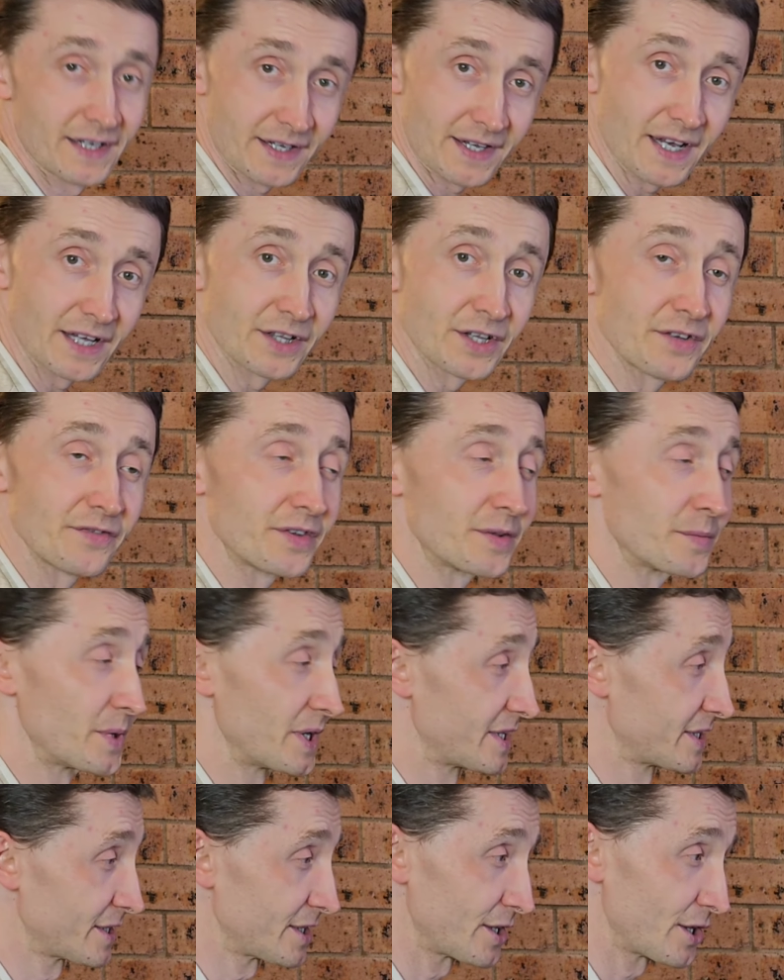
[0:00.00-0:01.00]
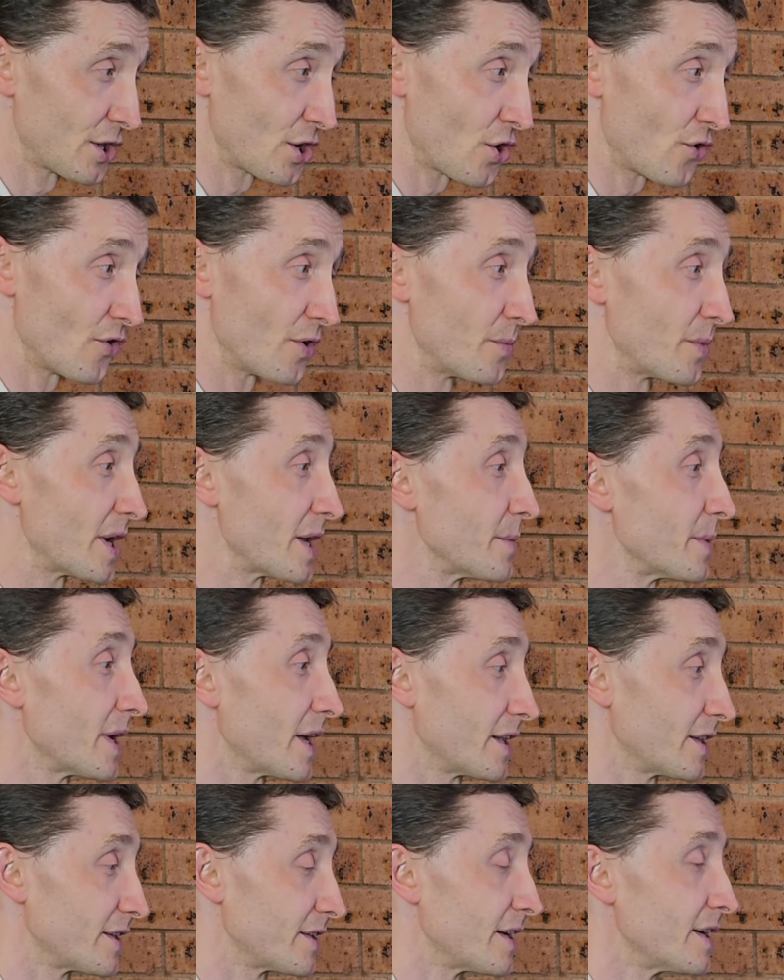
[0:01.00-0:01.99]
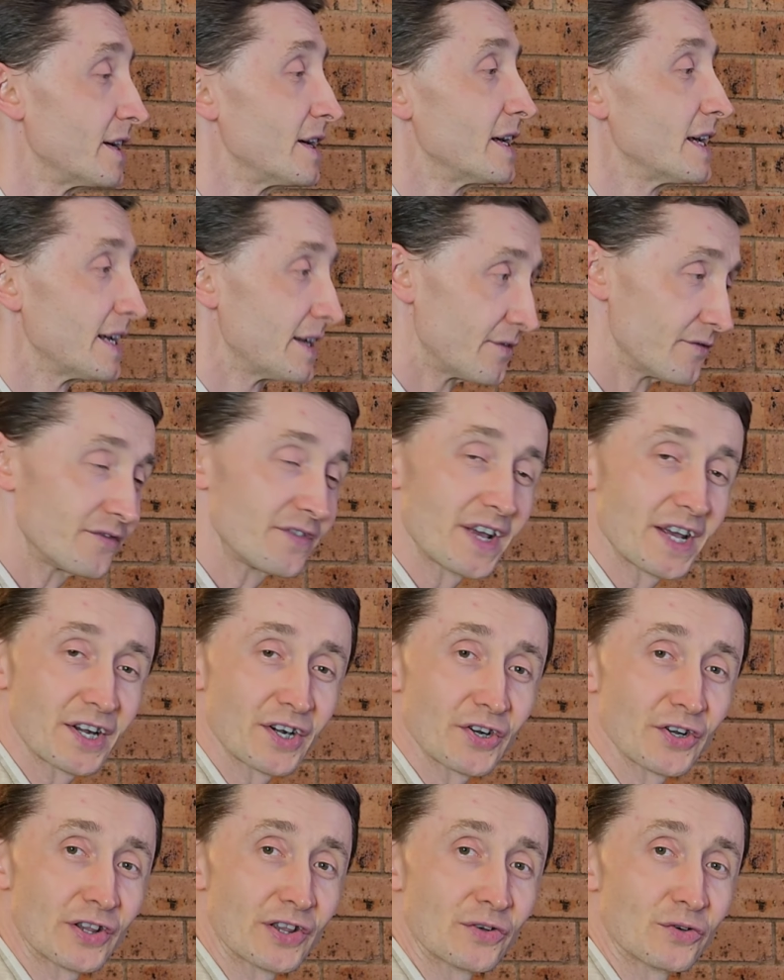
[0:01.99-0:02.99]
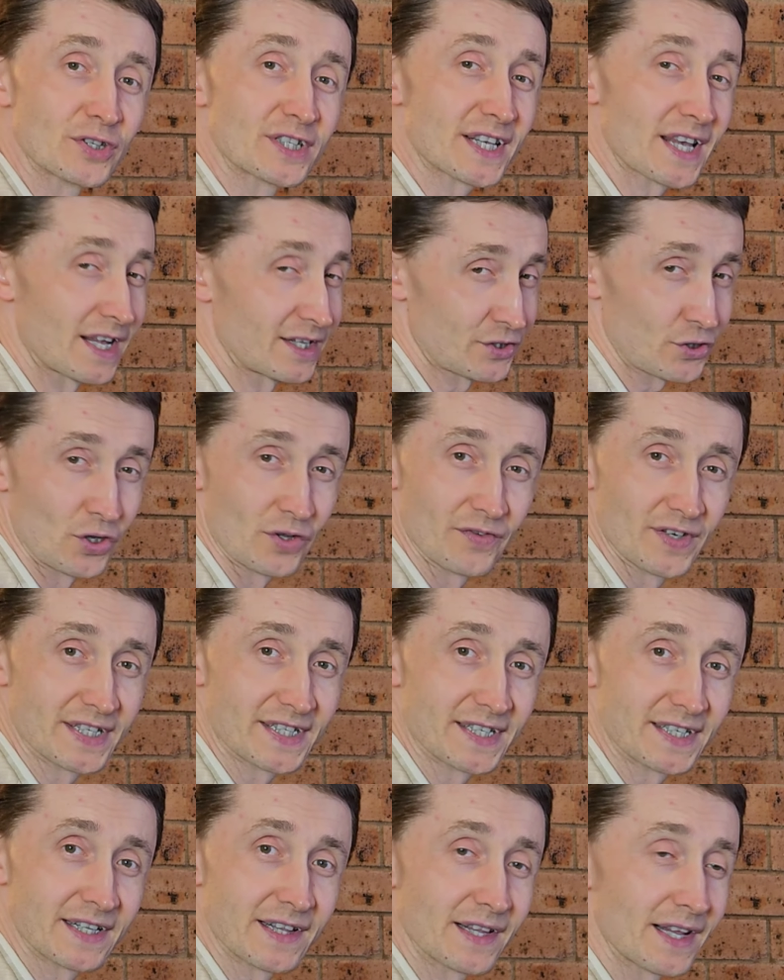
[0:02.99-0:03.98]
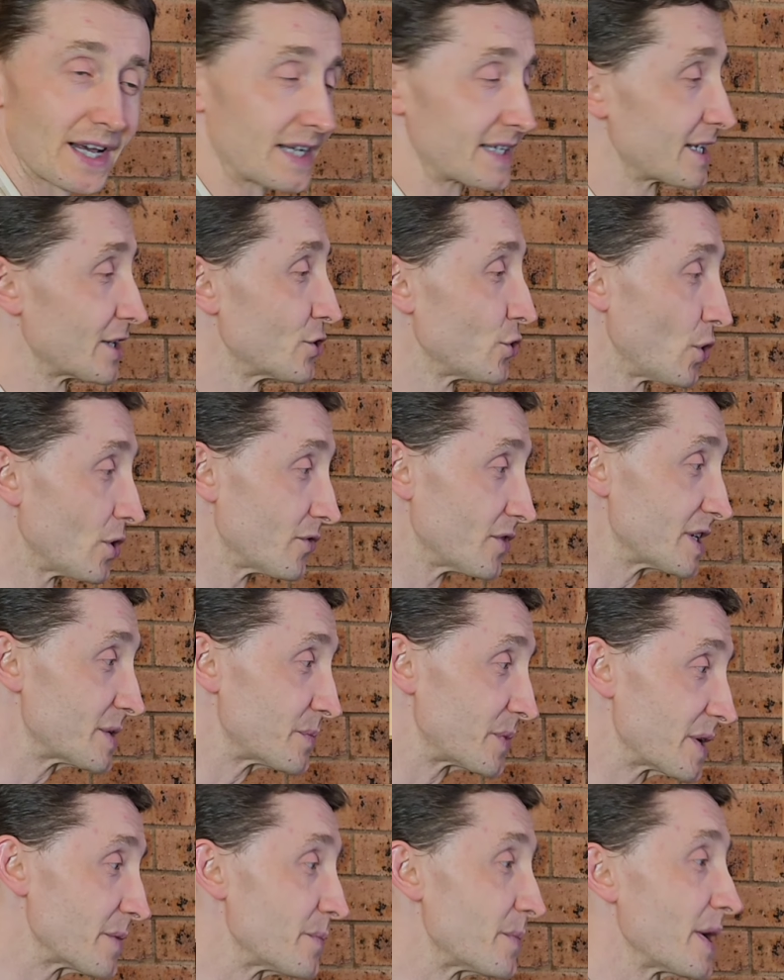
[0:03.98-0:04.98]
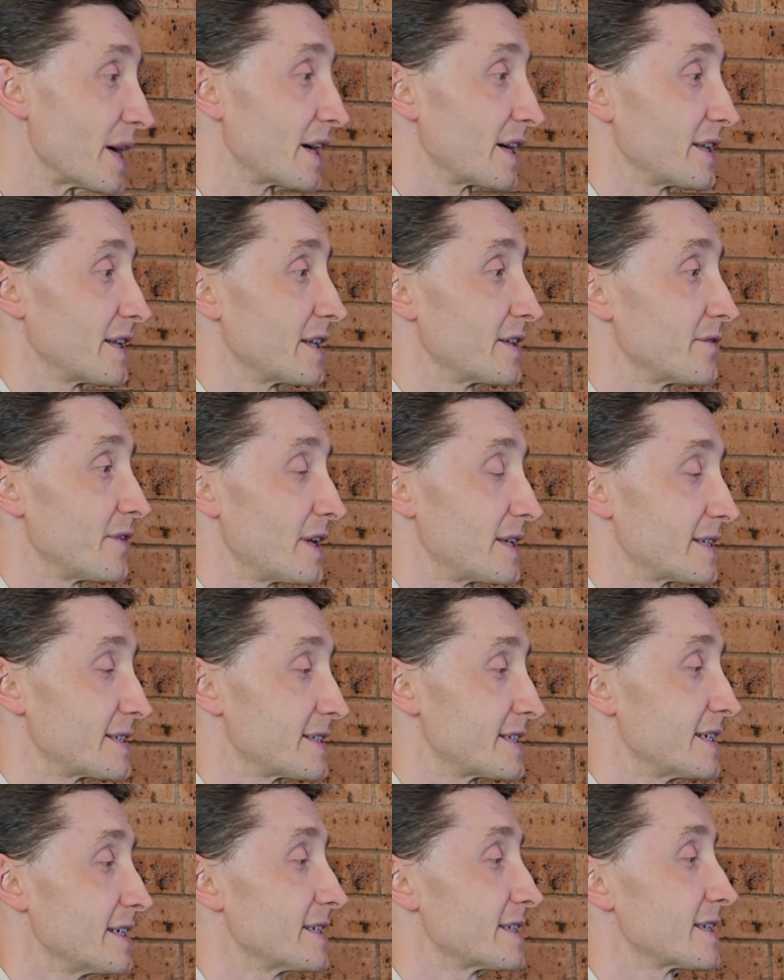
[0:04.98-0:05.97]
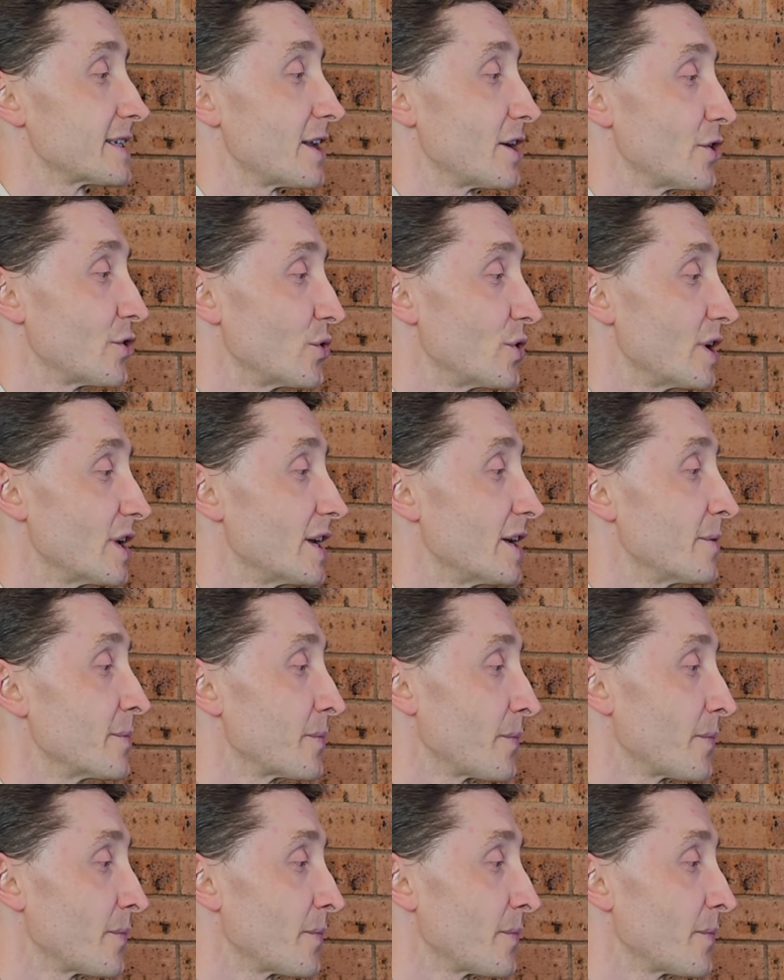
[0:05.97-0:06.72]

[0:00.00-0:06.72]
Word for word: Again, even a bit slower maybe, and very loose hands, always relaxed and always prepare in advance. See, slowly.